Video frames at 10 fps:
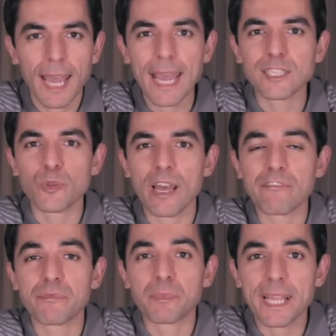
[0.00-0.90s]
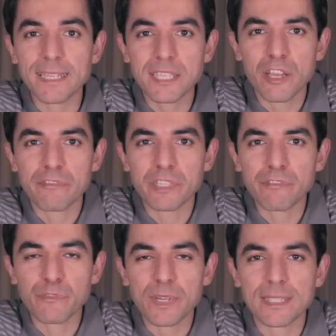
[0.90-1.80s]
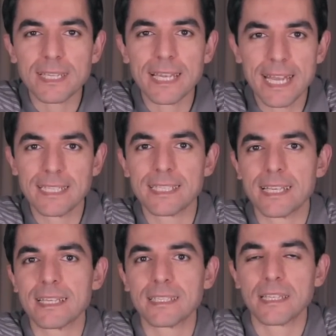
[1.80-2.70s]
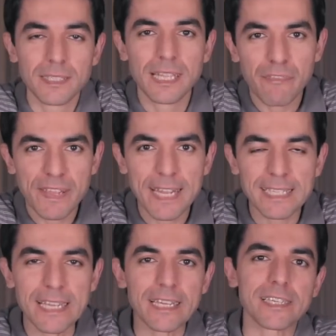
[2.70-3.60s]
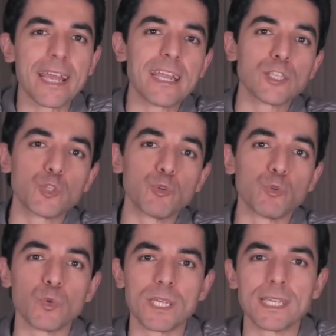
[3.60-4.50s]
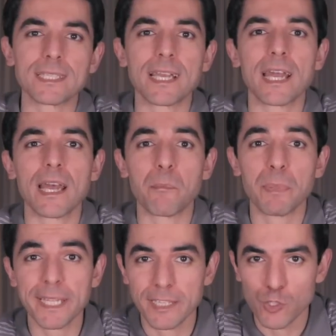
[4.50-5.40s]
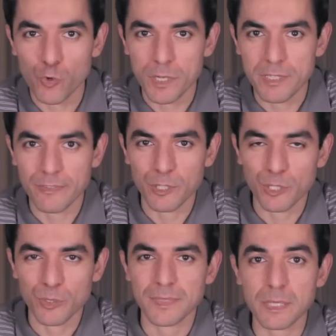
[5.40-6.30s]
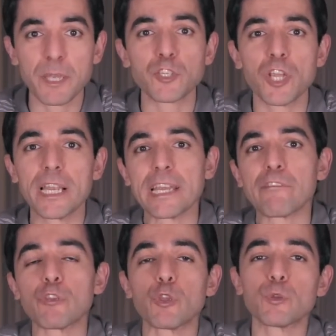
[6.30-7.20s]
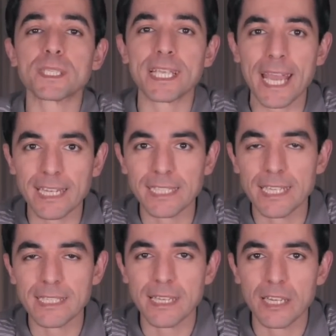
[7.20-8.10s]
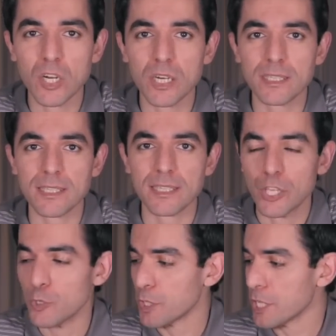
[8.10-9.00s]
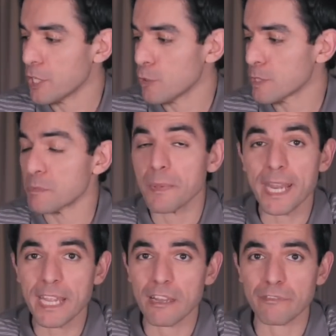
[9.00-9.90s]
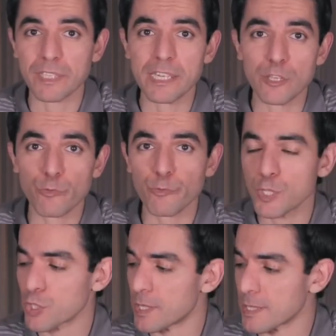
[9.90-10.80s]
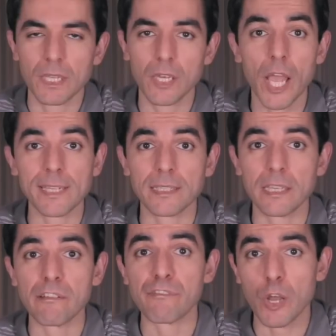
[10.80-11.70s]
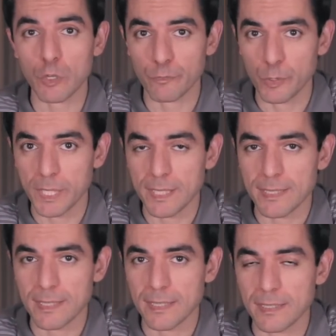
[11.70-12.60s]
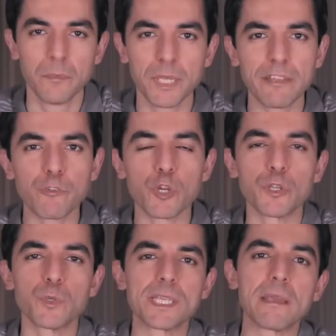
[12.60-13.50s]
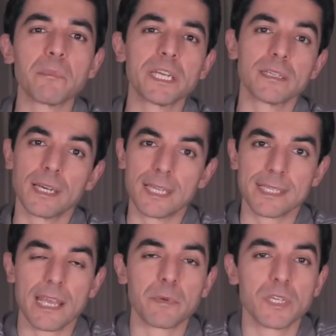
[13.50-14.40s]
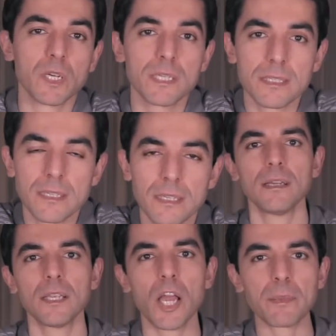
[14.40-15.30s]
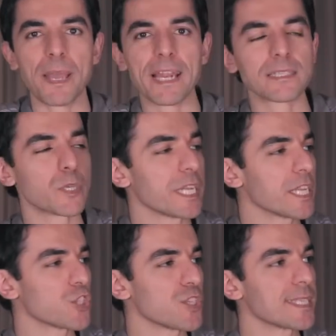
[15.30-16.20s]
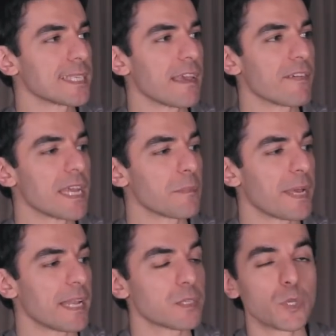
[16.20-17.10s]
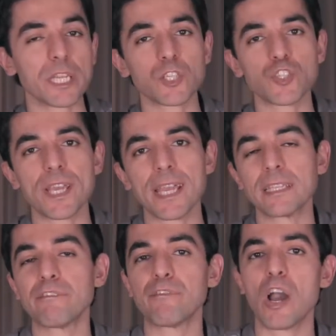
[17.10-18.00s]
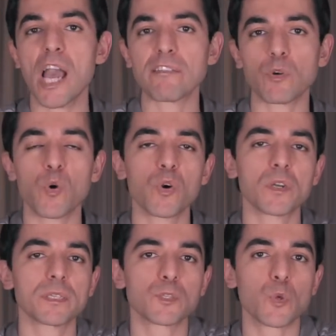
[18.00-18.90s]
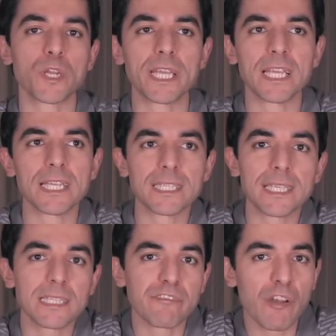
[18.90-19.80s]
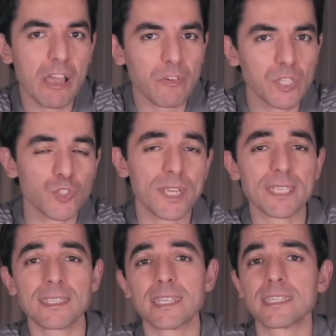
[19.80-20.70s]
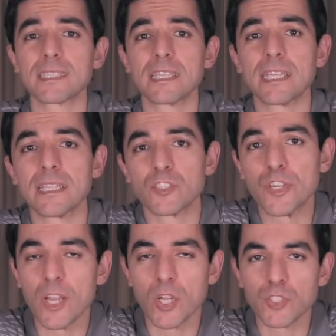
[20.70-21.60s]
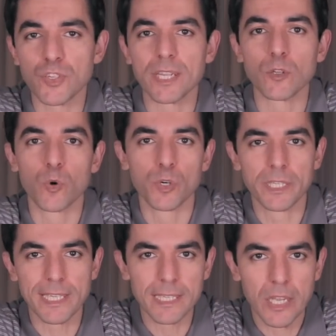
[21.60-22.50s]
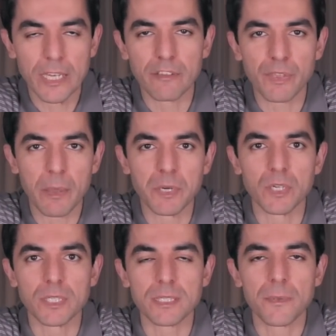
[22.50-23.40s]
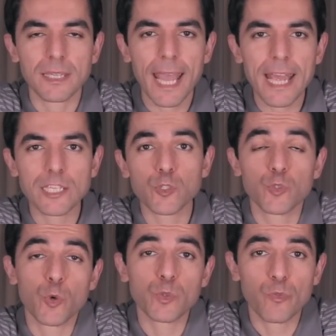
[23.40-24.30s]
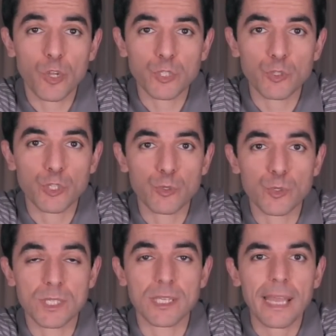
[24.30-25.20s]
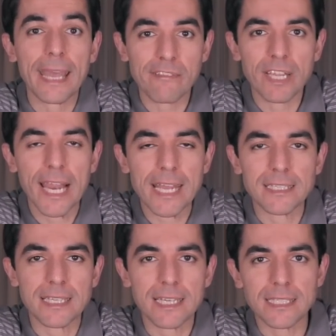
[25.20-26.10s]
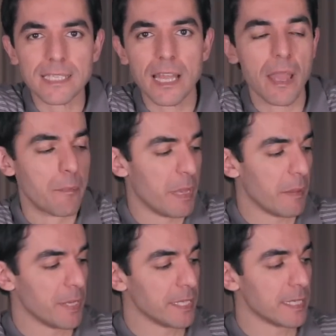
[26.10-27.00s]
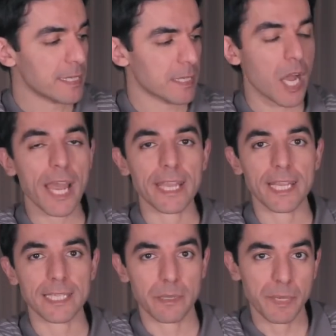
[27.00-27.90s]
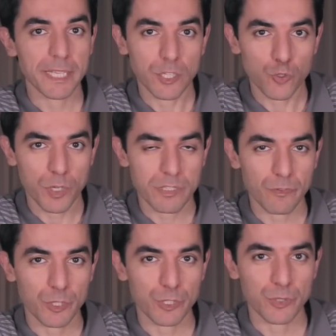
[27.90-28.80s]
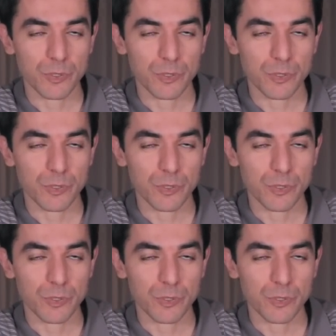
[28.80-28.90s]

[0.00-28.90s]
and you have plenty of different lenses, definitely Crane 2 is a better choice for you. Especially if you use Canon DSLRs, you can use many of the new features like the follow focus. But if you are using mirrorless cameras, like Panasonic G7, Panasonic G85 or Sony 6500, 6300 or these kind of cameras, and you don't want to use heavy lenses, maybe this guy is a better choice for you,